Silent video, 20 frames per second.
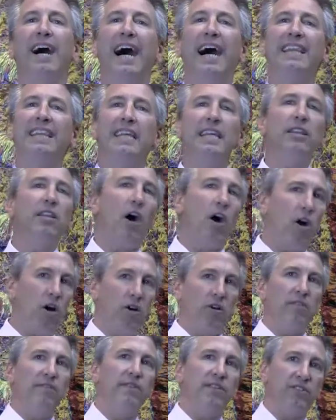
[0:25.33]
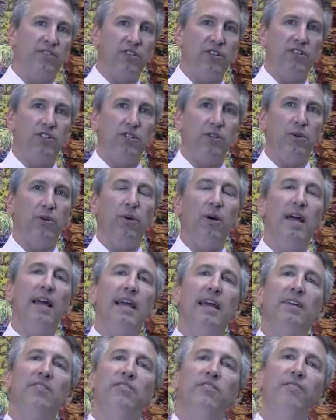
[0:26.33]
I think the heart of this issue
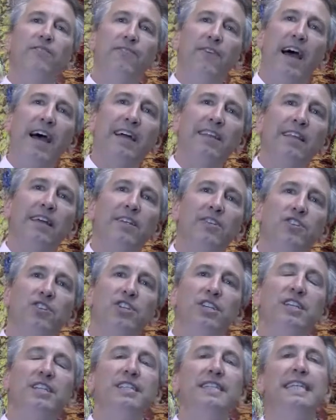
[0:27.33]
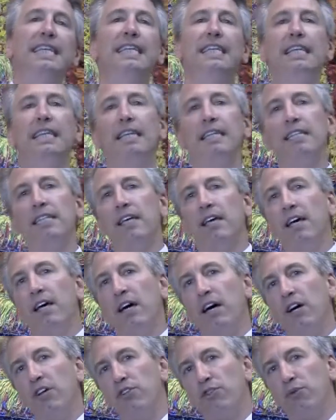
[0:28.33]
is the fact that she didn't
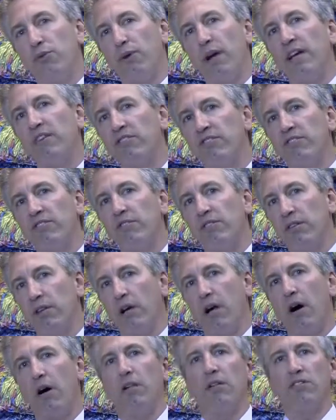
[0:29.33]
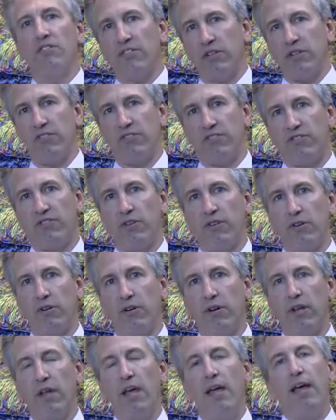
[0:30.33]
address the caller's
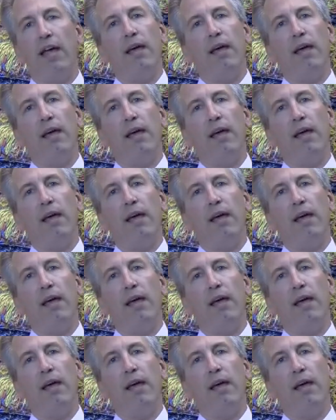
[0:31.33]
concern.